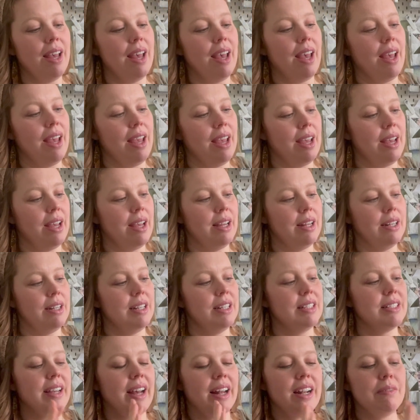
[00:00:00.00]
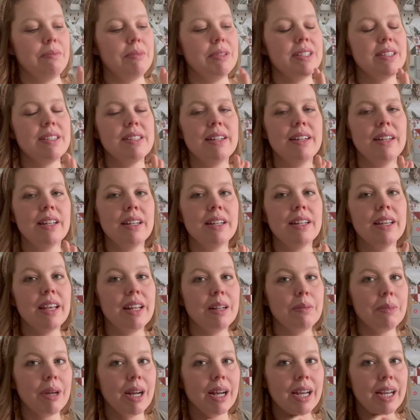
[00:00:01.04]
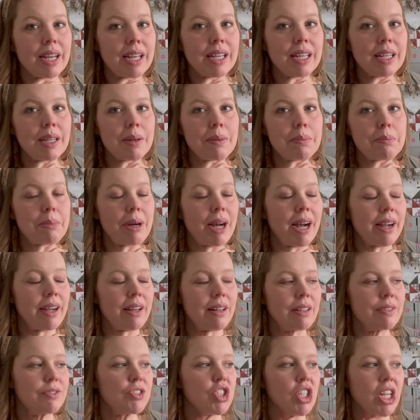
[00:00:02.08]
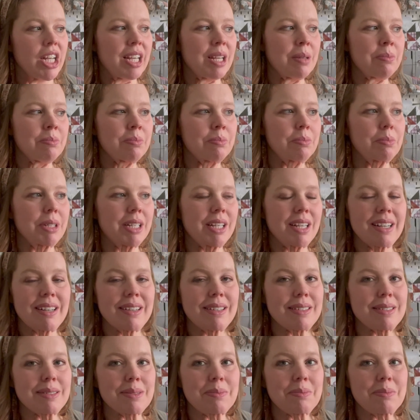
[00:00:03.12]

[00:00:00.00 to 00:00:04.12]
and it's kind of been sitting in my pile of shame because